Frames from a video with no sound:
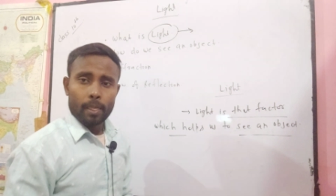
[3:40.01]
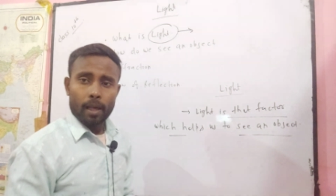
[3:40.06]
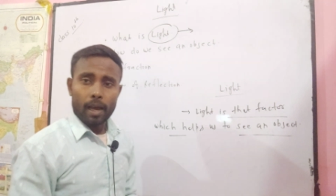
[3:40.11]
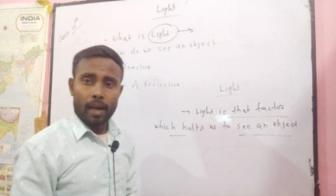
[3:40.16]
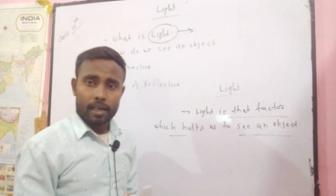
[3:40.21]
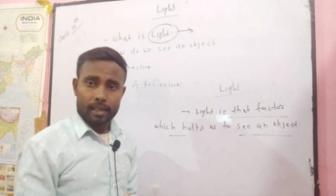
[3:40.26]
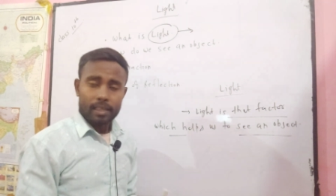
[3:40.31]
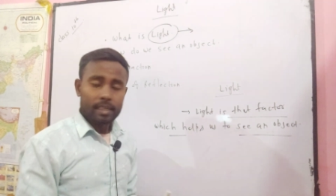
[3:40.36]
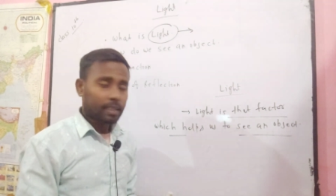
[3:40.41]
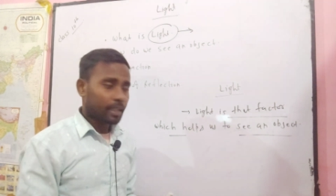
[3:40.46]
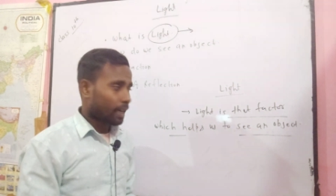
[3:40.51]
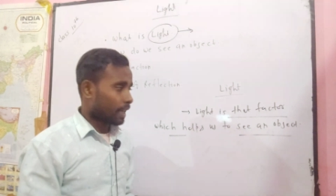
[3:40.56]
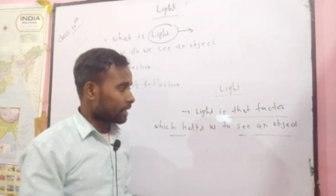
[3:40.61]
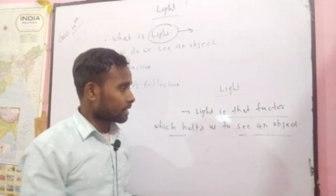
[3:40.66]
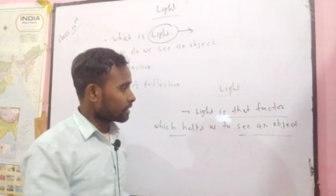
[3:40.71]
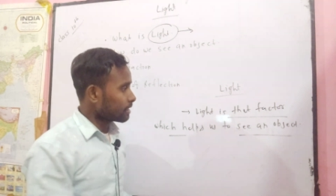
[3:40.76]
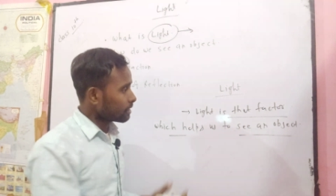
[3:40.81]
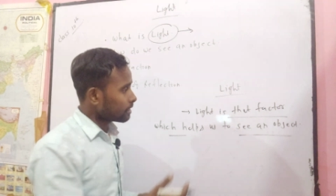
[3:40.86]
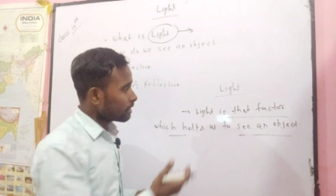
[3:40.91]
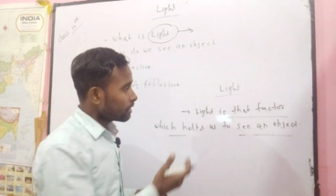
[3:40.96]
earlier
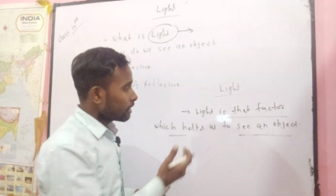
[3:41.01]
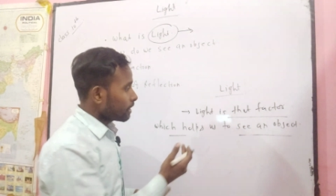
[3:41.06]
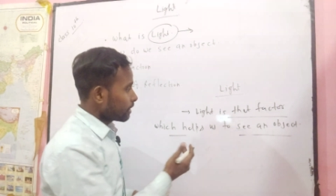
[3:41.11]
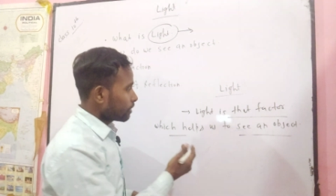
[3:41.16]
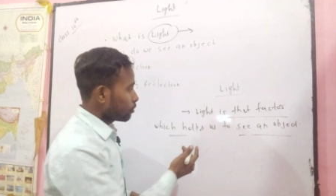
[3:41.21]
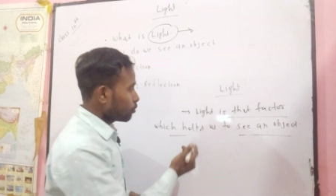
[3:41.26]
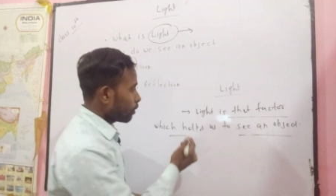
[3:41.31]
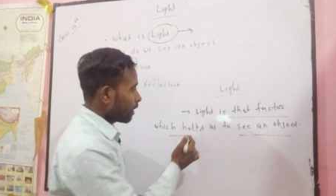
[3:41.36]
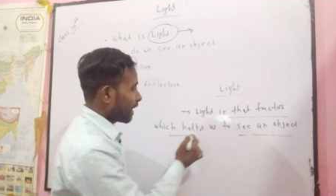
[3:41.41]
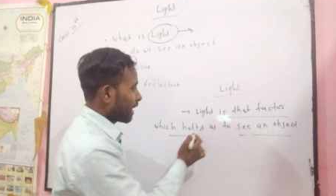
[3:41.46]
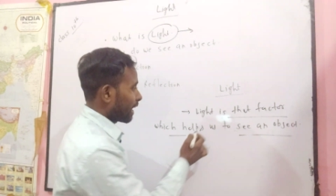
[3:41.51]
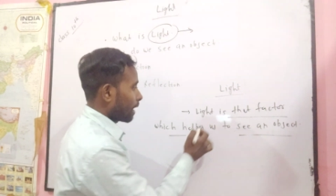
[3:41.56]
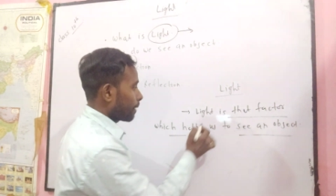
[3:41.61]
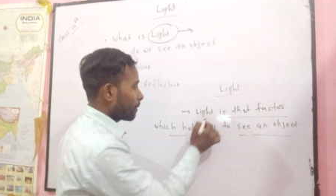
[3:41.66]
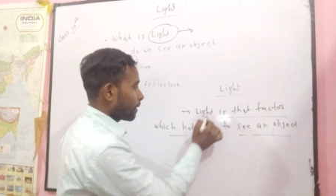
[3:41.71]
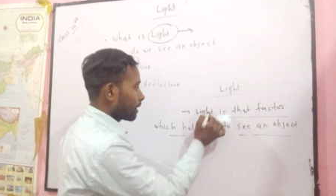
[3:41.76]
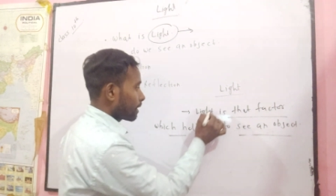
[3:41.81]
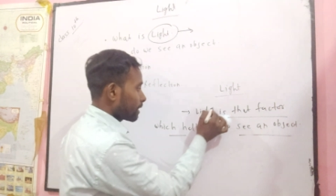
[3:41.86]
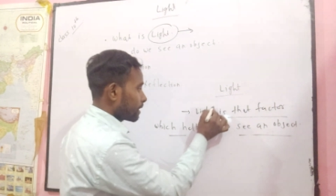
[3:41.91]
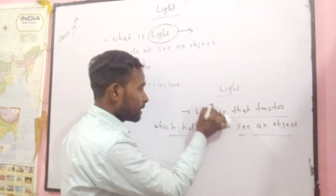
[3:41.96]
class you have
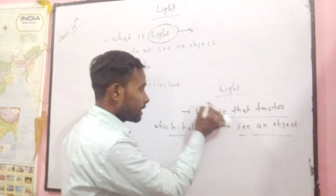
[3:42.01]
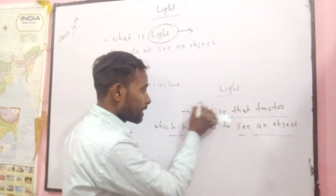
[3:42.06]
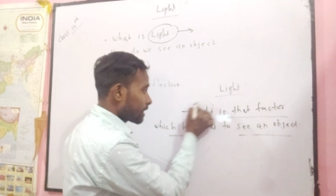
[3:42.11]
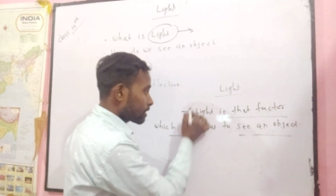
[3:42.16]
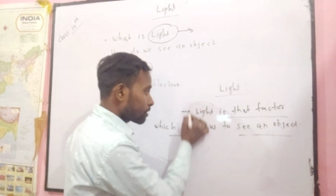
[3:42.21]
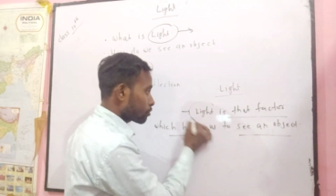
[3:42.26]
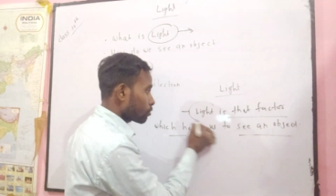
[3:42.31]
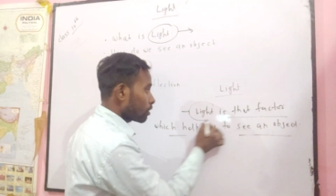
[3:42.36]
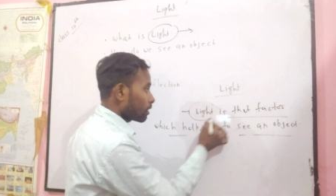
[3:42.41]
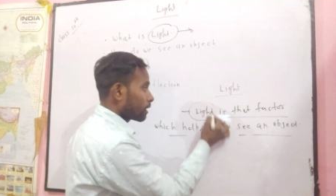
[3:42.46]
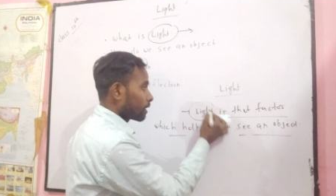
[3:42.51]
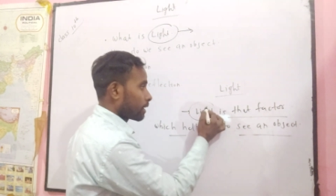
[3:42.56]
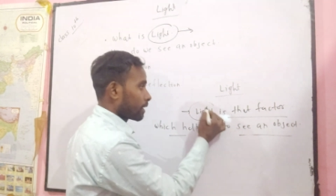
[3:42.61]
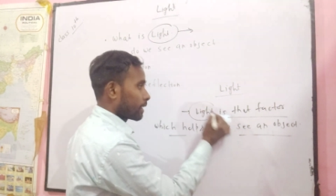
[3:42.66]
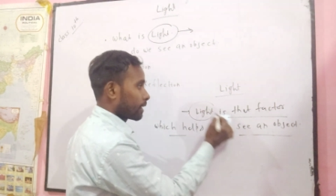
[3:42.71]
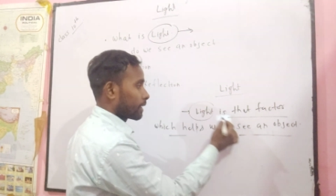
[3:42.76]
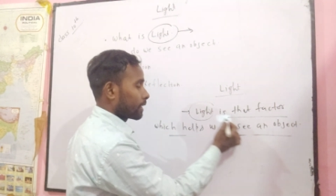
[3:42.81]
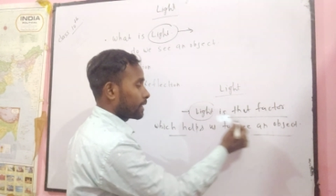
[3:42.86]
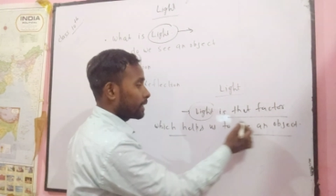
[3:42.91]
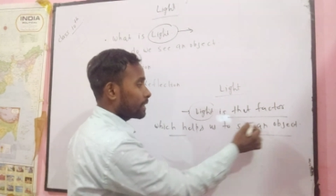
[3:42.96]
already
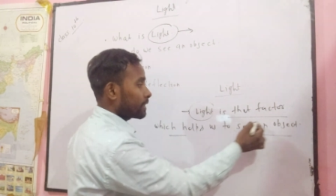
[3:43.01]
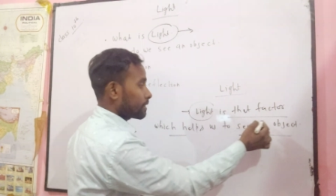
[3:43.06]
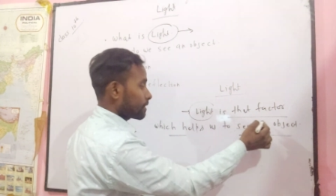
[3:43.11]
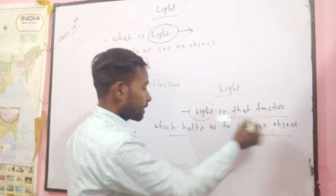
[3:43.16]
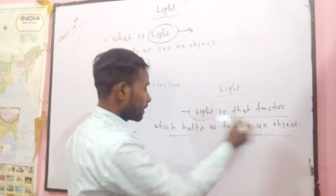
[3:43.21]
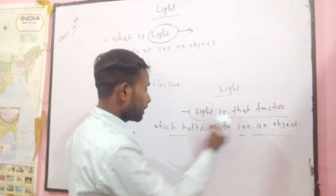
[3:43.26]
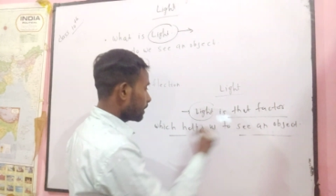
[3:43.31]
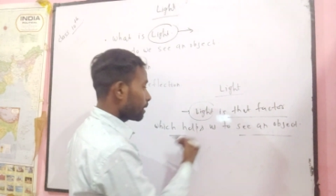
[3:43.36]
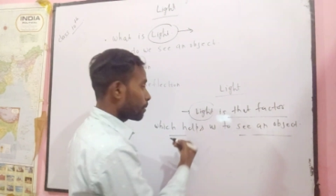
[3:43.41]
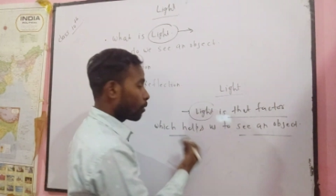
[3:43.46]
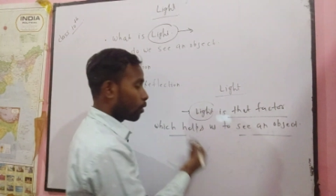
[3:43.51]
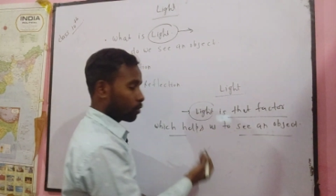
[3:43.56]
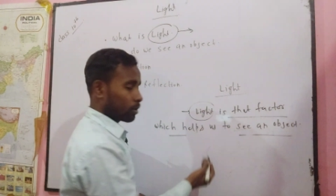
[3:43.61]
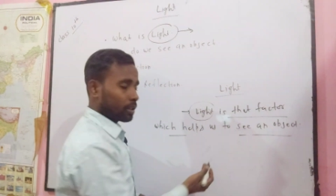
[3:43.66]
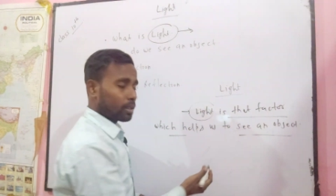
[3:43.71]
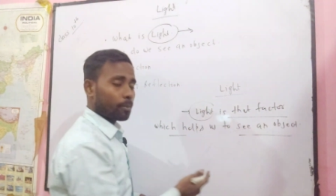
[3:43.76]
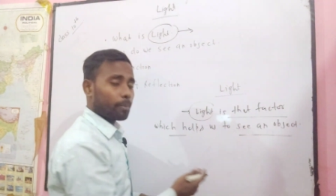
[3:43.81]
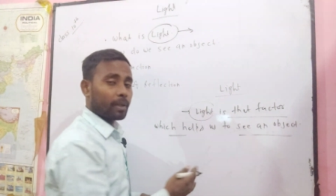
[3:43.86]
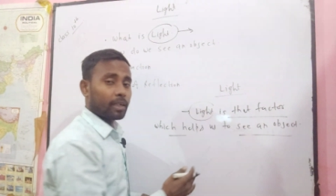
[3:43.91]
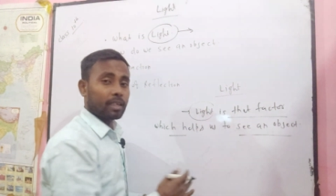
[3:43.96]
again studied about
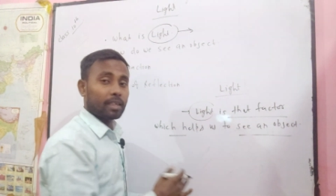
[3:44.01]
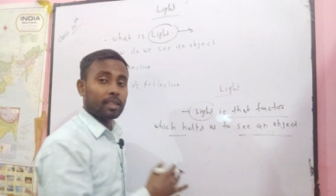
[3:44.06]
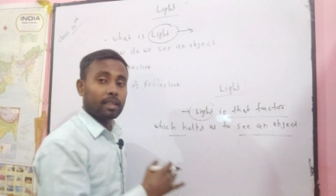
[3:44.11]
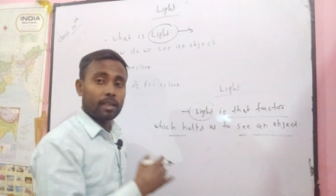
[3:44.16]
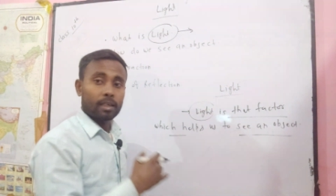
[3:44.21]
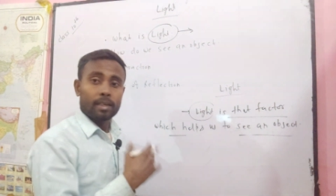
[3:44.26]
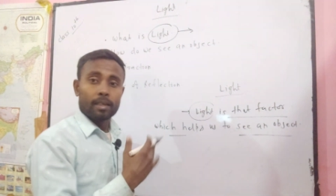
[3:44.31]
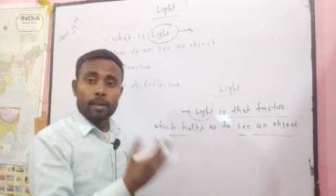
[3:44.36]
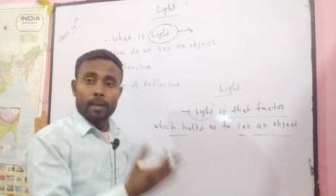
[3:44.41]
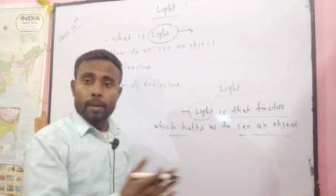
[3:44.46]
it, but in